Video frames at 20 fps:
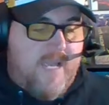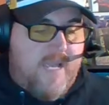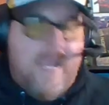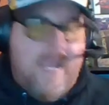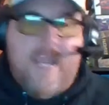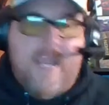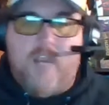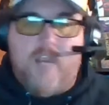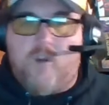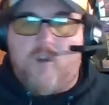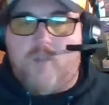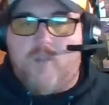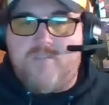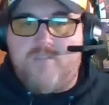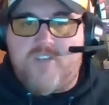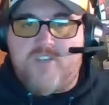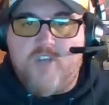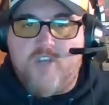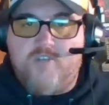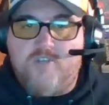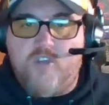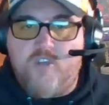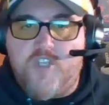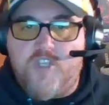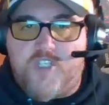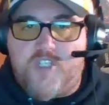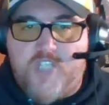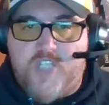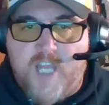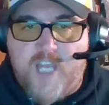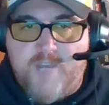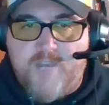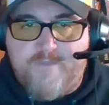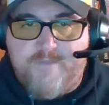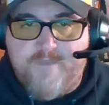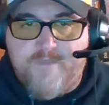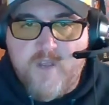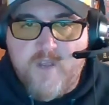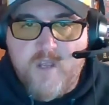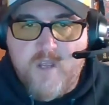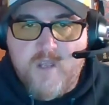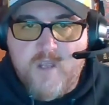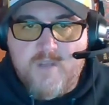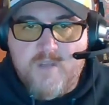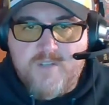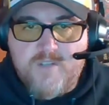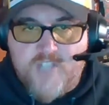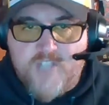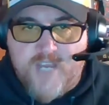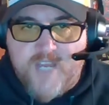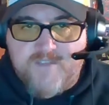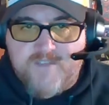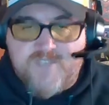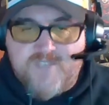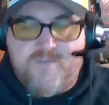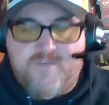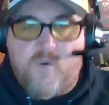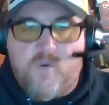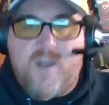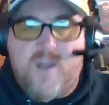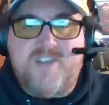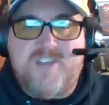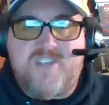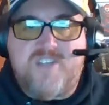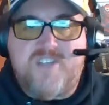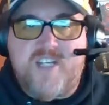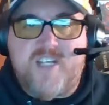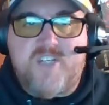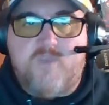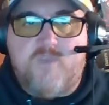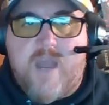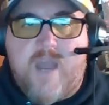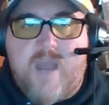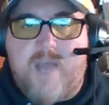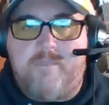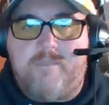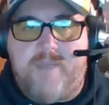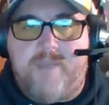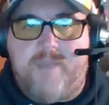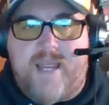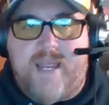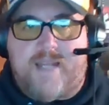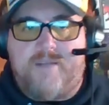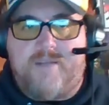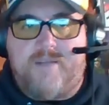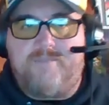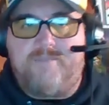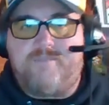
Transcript: Ingrams to the Chiefs for a 6th-round pick.